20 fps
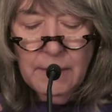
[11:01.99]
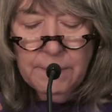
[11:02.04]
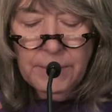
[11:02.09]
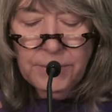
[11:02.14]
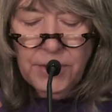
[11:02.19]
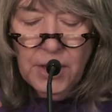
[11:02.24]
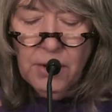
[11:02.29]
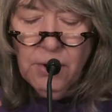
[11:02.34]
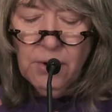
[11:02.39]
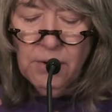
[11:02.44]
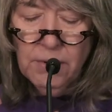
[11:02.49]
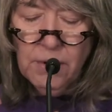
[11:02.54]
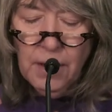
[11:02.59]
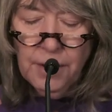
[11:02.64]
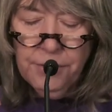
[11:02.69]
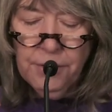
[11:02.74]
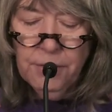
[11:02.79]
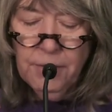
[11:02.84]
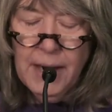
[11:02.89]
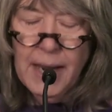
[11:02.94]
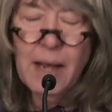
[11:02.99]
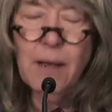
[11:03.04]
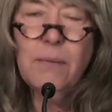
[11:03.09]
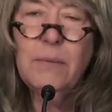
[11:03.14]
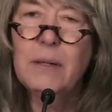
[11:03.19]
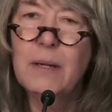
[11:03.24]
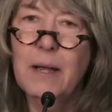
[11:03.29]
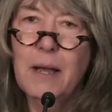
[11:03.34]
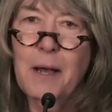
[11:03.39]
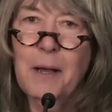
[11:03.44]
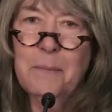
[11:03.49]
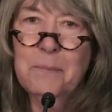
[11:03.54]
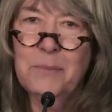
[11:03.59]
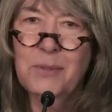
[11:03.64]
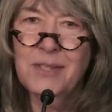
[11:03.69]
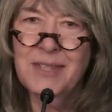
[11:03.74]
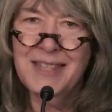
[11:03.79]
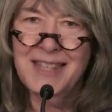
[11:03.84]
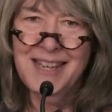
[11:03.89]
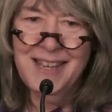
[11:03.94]
but there are other
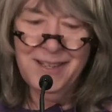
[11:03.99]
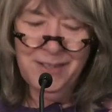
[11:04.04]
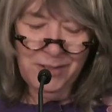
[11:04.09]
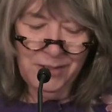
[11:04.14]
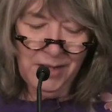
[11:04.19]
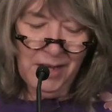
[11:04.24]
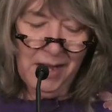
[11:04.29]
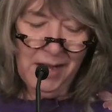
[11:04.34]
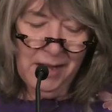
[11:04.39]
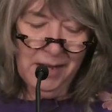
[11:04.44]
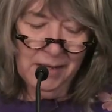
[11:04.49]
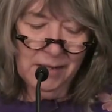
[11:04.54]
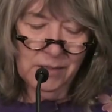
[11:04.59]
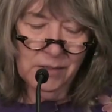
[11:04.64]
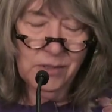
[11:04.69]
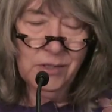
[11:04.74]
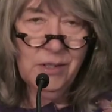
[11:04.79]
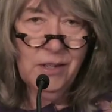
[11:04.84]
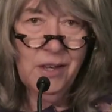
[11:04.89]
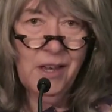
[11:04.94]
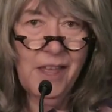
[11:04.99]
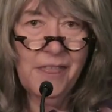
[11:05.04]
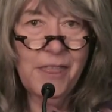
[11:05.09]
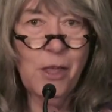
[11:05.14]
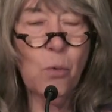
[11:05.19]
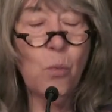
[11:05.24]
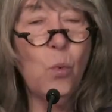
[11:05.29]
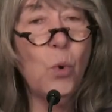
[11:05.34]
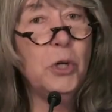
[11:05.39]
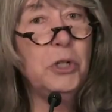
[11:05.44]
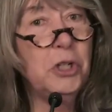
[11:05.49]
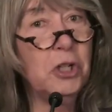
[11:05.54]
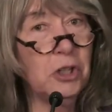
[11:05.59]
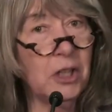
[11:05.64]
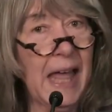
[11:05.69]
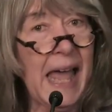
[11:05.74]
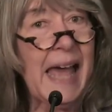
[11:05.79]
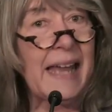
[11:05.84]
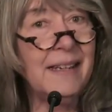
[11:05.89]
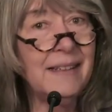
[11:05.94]
outcomes these days that would
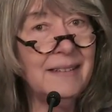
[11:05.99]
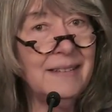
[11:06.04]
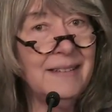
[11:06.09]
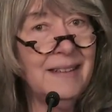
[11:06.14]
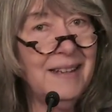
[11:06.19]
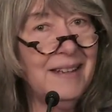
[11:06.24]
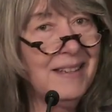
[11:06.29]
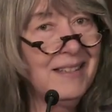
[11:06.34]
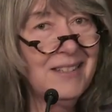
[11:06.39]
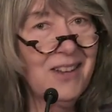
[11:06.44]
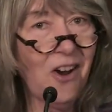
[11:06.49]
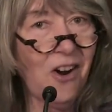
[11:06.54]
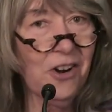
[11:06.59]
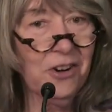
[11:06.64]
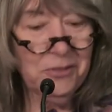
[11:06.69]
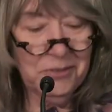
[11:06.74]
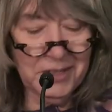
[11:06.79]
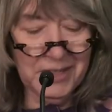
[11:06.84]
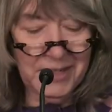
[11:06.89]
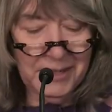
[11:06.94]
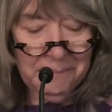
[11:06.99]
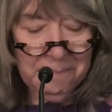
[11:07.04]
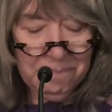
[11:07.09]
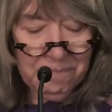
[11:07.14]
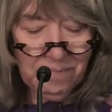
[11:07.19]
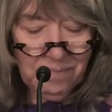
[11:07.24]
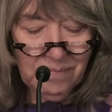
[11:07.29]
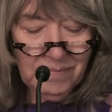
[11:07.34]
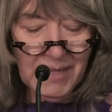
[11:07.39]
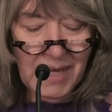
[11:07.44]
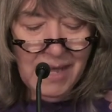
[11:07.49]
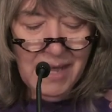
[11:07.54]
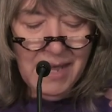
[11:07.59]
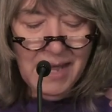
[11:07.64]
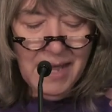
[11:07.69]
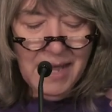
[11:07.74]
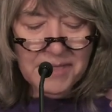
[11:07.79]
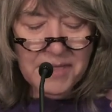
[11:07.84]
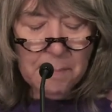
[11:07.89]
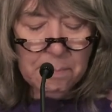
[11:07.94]
gladden his heart.
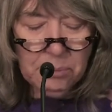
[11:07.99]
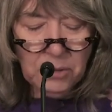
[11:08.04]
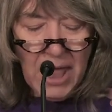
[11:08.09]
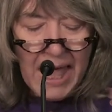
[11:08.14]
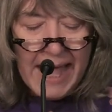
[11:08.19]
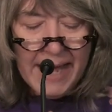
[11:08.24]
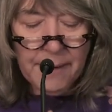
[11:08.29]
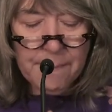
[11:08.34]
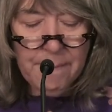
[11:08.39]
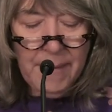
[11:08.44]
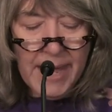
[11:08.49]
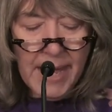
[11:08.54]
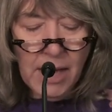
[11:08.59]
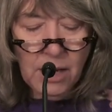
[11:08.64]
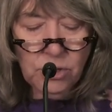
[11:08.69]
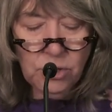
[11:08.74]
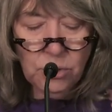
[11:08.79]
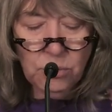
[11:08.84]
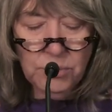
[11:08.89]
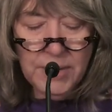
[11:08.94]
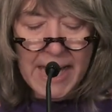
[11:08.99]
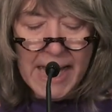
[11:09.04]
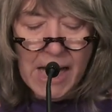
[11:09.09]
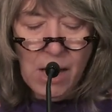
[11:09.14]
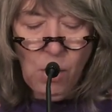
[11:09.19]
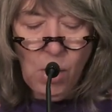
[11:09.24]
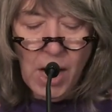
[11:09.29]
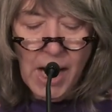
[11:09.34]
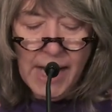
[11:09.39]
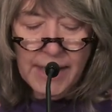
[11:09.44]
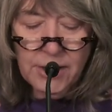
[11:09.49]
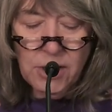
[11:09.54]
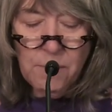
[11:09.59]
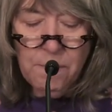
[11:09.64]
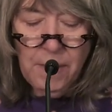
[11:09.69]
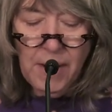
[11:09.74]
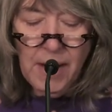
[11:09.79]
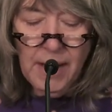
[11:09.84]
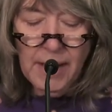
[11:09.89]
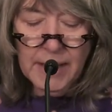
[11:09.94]
The black man who now
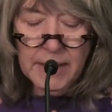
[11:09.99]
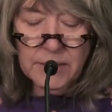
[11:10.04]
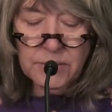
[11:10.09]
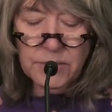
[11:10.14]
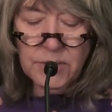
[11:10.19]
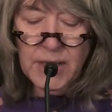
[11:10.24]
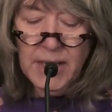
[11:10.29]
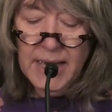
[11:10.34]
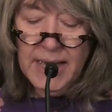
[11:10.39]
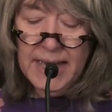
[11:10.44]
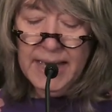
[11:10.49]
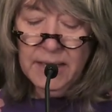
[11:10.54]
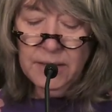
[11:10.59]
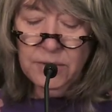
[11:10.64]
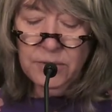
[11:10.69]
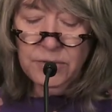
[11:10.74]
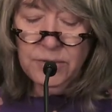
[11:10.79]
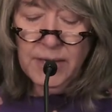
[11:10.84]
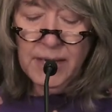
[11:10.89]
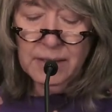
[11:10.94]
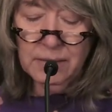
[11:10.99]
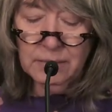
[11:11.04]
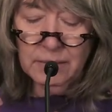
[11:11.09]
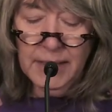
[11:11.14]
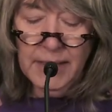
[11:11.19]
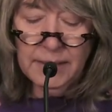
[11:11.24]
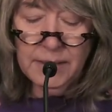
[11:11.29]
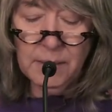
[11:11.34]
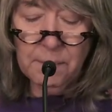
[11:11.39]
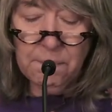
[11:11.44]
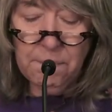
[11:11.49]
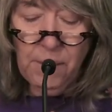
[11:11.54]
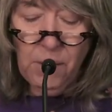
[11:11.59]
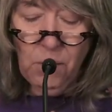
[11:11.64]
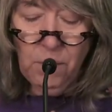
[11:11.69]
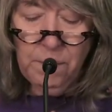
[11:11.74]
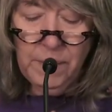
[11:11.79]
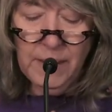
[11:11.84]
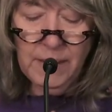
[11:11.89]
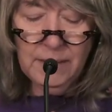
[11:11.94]
occupies his Atlanta
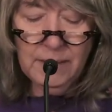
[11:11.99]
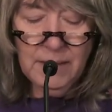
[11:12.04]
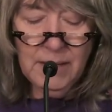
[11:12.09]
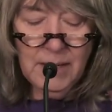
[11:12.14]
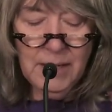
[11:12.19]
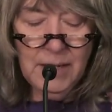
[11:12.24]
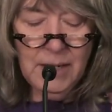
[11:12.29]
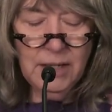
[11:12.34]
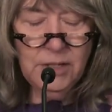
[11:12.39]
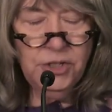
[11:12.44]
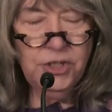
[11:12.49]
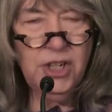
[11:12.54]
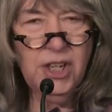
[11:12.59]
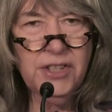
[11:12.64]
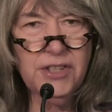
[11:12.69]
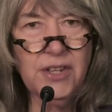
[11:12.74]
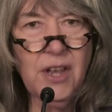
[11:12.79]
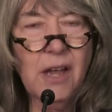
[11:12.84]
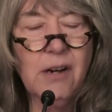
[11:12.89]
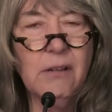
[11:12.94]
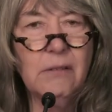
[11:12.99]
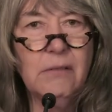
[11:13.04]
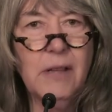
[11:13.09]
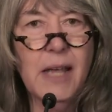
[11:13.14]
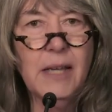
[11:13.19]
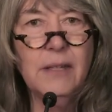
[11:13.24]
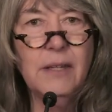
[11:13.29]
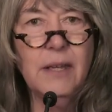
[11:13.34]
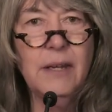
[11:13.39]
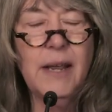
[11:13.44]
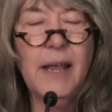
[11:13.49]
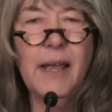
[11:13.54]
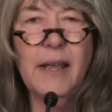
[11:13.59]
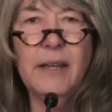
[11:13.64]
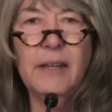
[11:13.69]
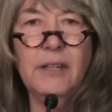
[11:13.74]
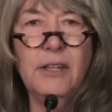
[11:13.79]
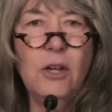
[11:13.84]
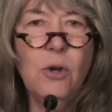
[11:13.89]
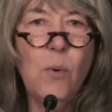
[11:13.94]
pulpit just got elected a
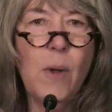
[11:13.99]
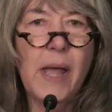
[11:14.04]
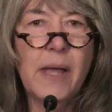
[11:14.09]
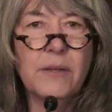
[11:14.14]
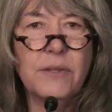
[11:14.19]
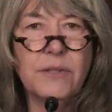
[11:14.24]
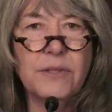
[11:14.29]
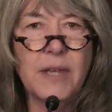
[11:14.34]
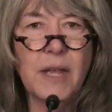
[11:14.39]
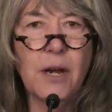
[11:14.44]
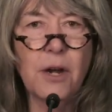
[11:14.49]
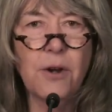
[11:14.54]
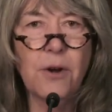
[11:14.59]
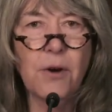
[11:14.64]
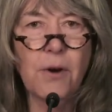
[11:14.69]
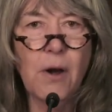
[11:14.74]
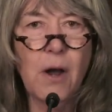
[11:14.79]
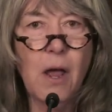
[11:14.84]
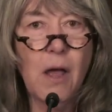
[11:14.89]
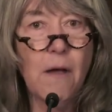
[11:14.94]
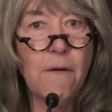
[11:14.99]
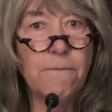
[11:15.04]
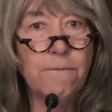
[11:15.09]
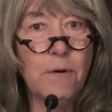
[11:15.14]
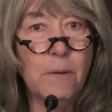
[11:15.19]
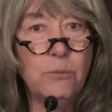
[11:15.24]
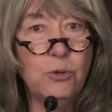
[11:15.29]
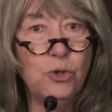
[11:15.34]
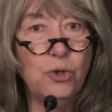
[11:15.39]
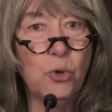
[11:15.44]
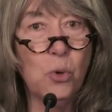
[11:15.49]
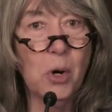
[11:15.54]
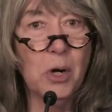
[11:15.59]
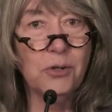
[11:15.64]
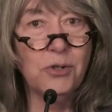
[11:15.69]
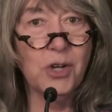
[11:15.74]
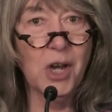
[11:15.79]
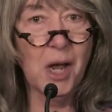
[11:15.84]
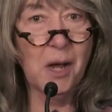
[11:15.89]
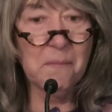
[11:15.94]
U.S. senator from
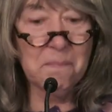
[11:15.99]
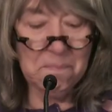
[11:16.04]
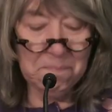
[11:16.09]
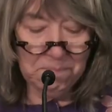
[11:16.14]
Georgia.